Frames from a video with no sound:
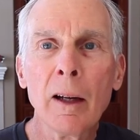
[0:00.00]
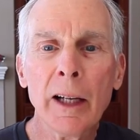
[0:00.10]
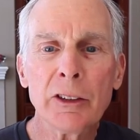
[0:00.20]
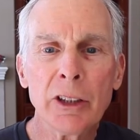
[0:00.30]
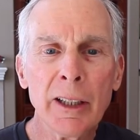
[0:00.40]

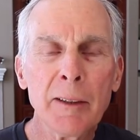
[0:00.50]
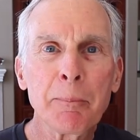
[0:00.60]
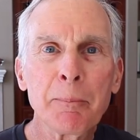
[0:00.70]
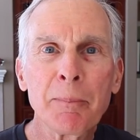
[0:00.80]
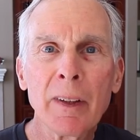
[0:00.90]
Hi, Jay.
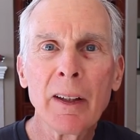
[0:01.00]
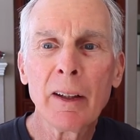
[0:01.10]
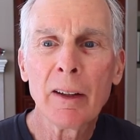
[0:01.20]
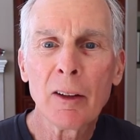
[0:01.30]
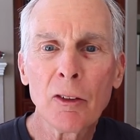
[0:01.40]

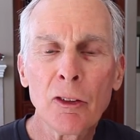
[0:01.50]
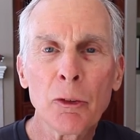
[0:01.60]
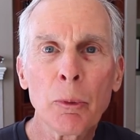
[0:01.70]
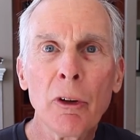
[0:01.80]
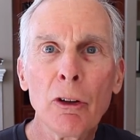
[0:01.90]

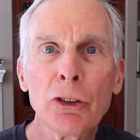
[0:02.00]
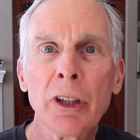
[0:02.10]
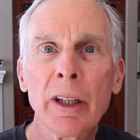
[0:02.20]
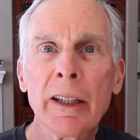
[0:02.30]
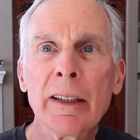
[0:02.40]
Since we're all
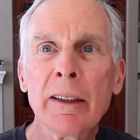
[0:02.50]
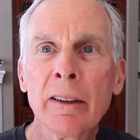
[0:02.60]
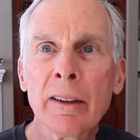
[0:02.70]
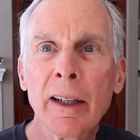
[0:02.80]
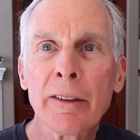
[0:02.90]
shut
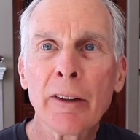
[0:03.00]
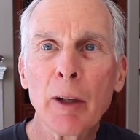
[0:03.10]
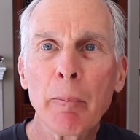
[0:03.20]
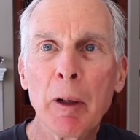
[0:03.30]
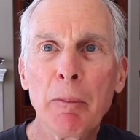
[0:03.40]
in, I thought
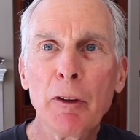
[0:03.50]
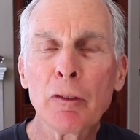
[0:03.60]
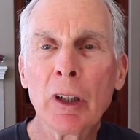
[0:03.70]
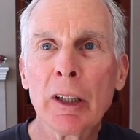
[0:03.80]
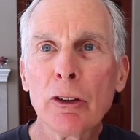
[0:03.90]
it might be
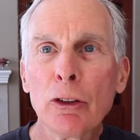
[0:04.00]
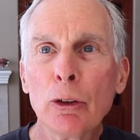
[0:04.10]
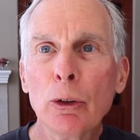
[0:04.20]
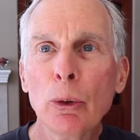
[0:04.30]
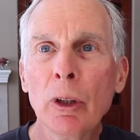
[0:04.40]
fun to
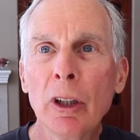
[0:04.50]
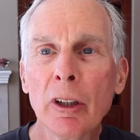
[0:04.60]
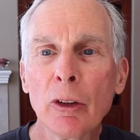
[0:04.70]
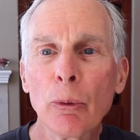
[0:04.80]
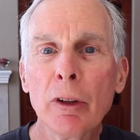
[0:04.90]

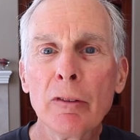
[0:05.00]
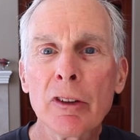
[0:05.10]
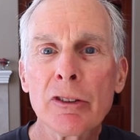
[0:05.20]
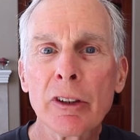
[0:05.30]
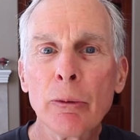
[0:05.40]

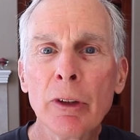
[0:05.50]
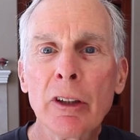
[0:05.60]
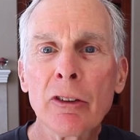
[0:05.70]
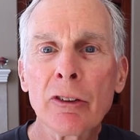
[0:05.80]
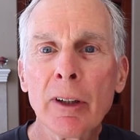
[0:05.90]
revisit,
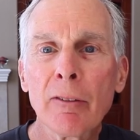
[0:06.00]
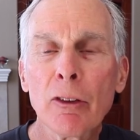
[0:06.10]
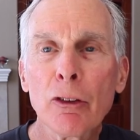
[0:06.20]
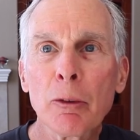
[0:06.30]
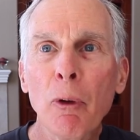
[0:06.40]

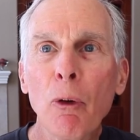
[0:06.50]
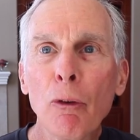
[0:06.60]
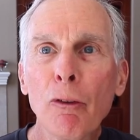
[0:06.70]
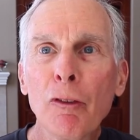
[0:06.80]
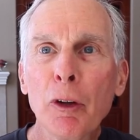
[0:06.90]
rediscover some
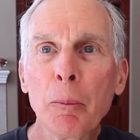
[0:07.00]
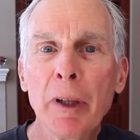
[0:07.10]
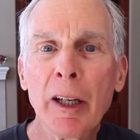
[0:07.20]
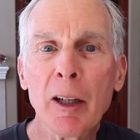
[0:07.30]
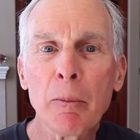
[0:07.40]
old film
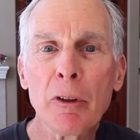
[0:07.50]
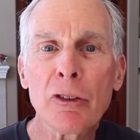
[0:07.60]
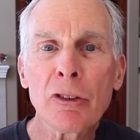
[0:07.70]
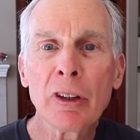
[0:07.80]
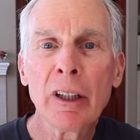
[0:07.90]

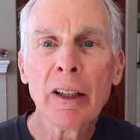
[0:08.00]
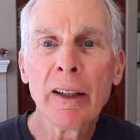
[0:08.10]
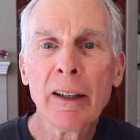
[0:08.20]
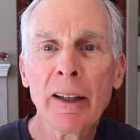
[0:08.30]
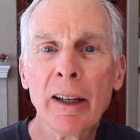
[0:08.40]
cameras
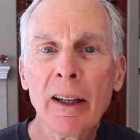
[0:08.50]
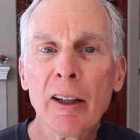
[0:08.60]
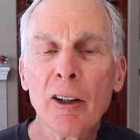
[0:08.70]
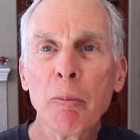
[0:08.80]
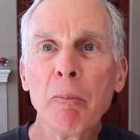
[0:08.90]

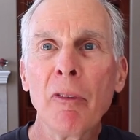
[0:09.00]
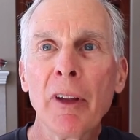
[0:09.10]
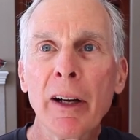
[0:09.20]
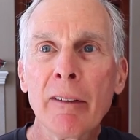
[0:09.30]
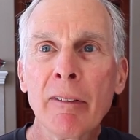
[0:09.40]
um, that
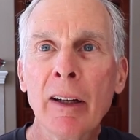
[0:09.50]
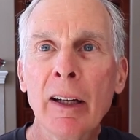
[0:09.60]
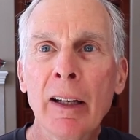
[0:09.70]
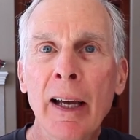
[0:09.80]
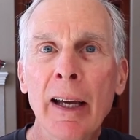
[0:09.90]
I've
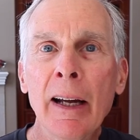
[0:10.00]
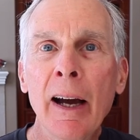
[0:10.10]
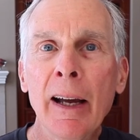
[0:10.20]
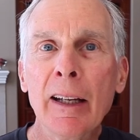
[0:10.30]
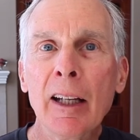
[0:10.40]
had
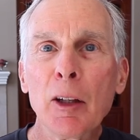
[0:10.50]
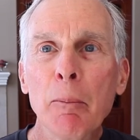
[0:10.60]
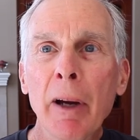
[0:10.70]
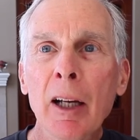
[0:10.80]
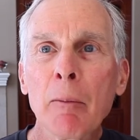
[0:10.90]
hiding in the
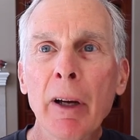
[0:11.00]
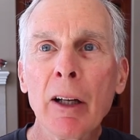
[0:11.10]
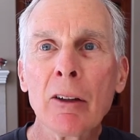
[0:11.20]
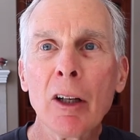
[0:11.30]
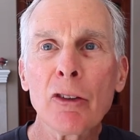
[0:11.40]
back of my
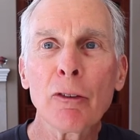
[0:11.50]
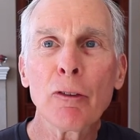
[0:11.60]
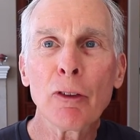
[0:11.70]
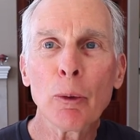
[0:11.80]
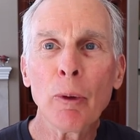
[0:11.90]
closet
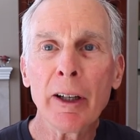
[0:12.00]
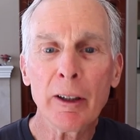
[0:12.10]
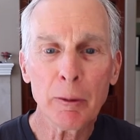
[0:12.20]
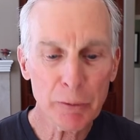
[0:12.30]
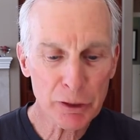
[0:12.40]
for a
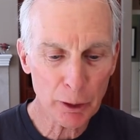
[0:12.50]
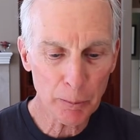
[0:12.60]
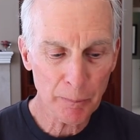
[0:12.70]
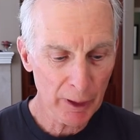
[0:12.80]
while. So,